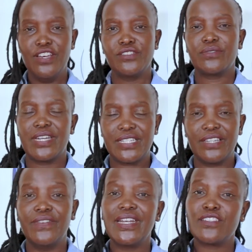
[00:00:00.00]
so that
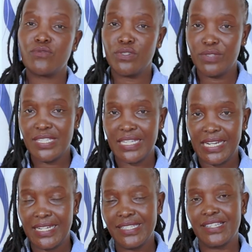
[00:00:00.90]
even as we do this
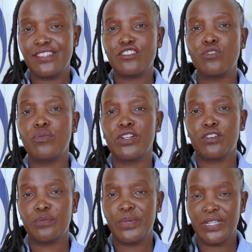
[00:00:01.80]
analysis, you will
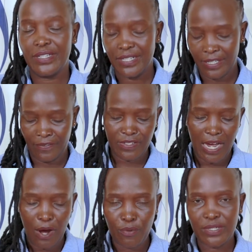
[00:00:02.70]
not be left
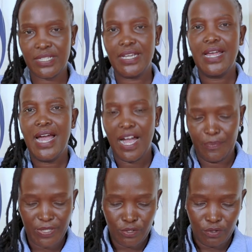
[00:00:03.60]
out a
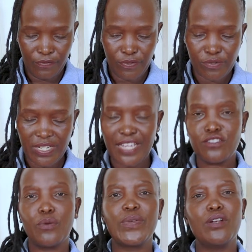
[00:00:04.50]
bit confused. And
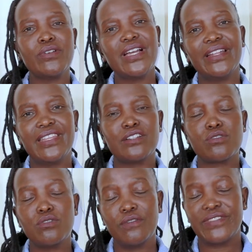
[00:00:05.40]
so we are looking at the
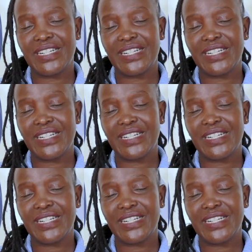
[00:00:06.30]
role of